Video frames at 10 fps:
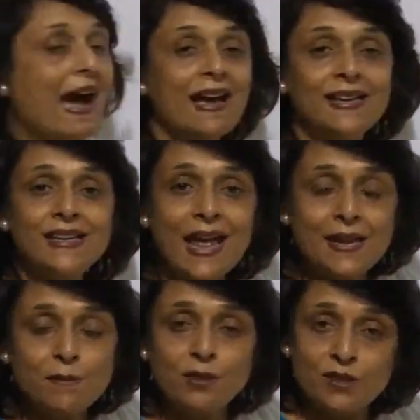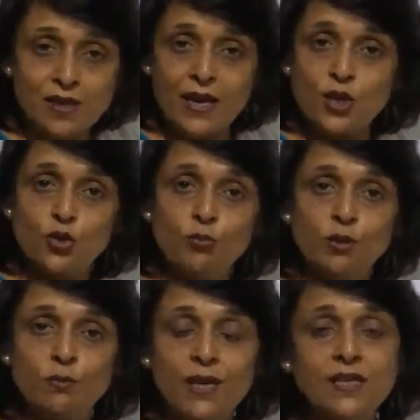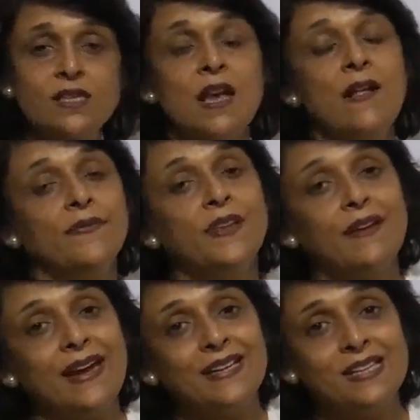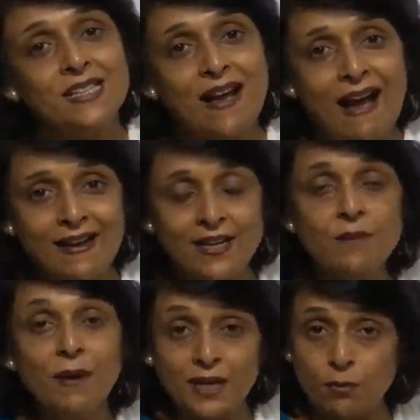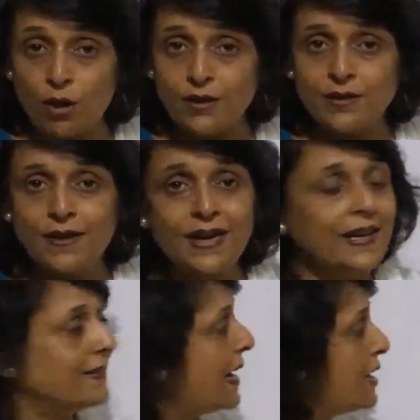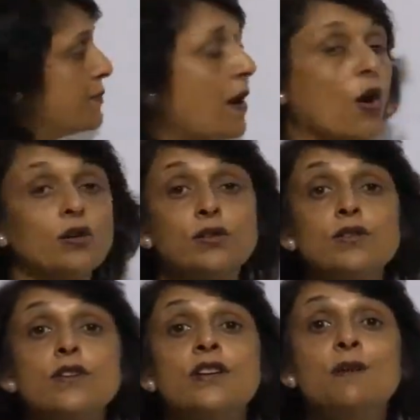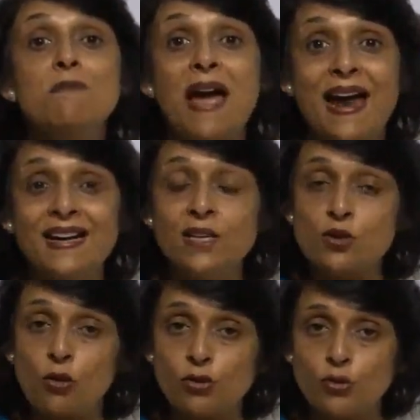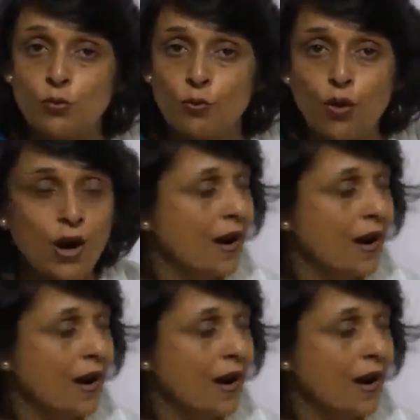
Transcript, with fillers: higher animals like human beings, the rate is higher, metabolic rate, and that is why oxygen demand is also more.